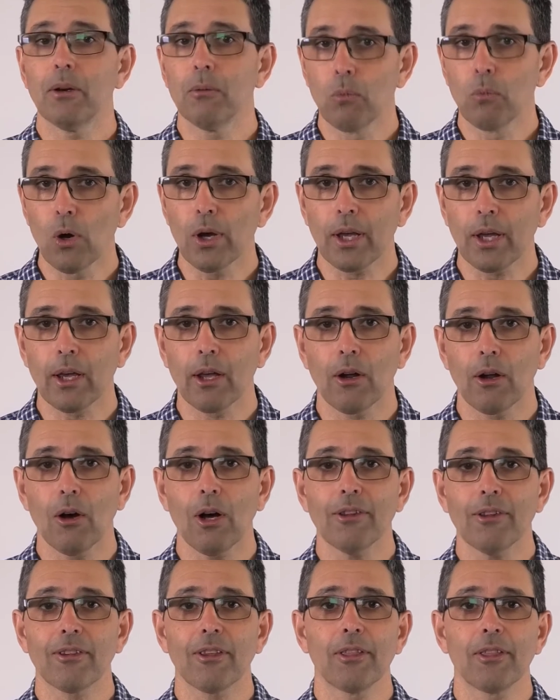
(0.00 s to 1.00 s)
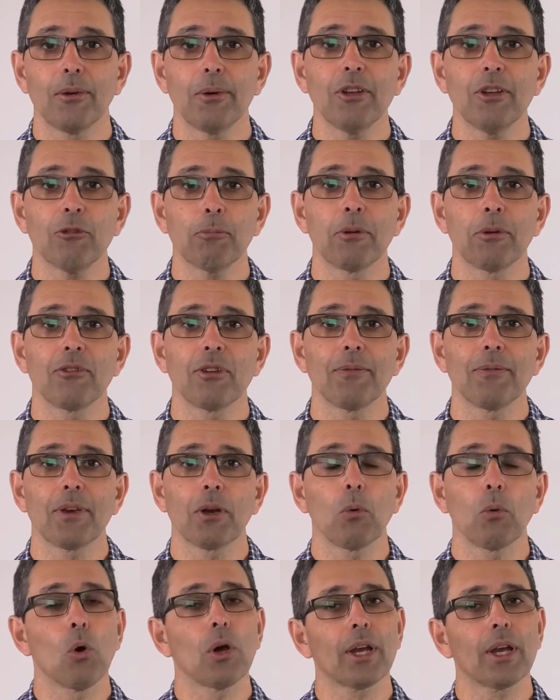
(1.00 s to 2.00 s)
working at heights, and there is
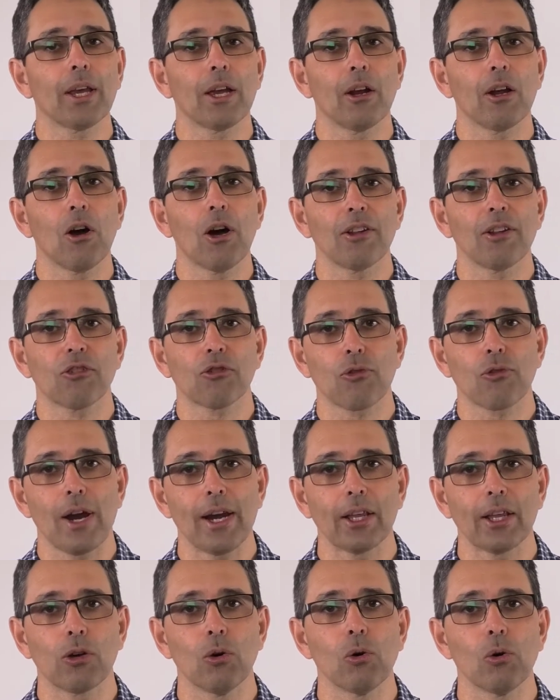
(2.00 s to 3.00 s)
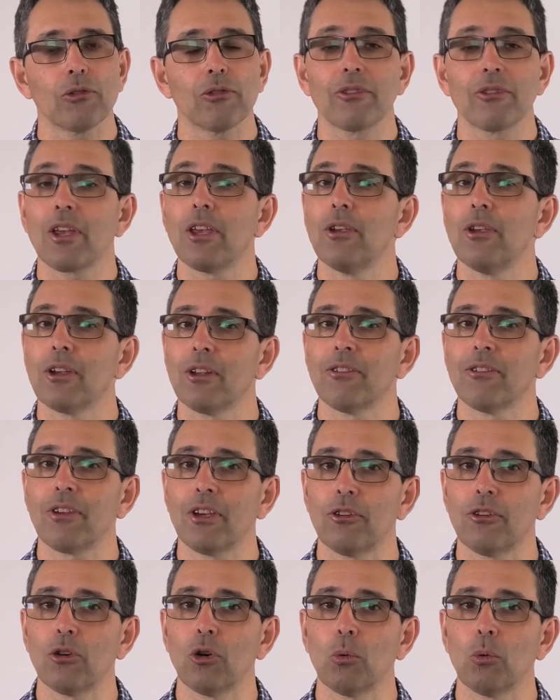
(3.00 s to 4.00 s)
specific working at heights training courses that you can
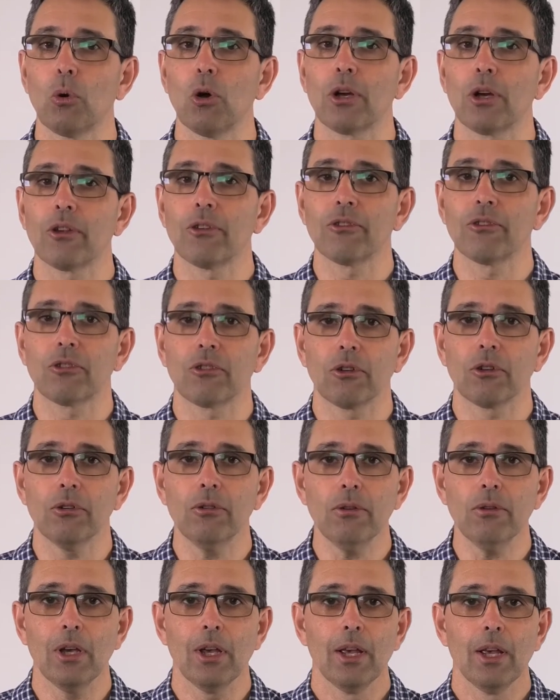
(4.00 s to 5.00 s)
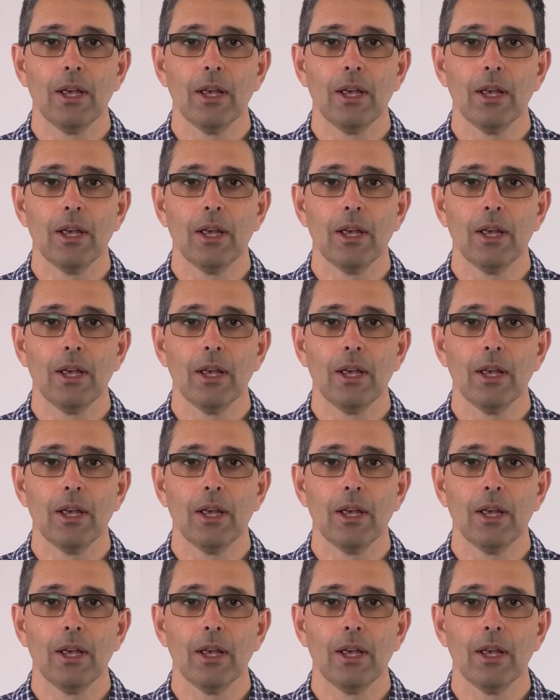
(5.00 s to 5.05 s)
send your workers to,